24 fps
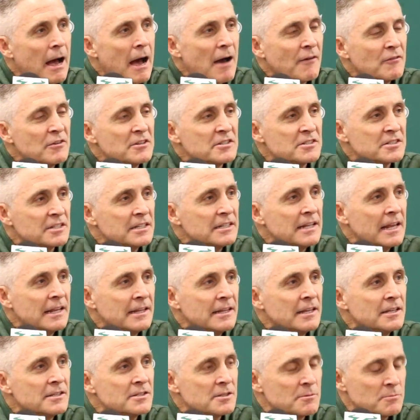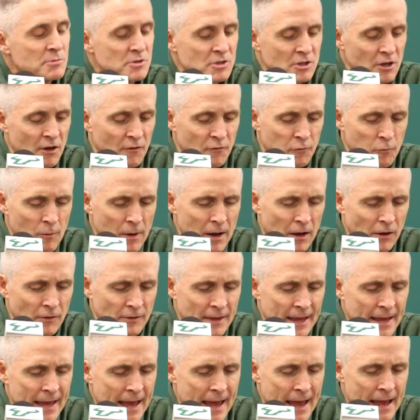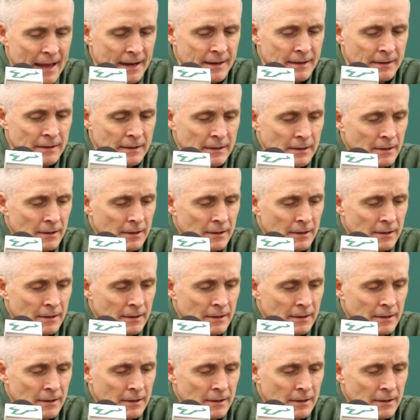Obviously, they did some stuff well. They had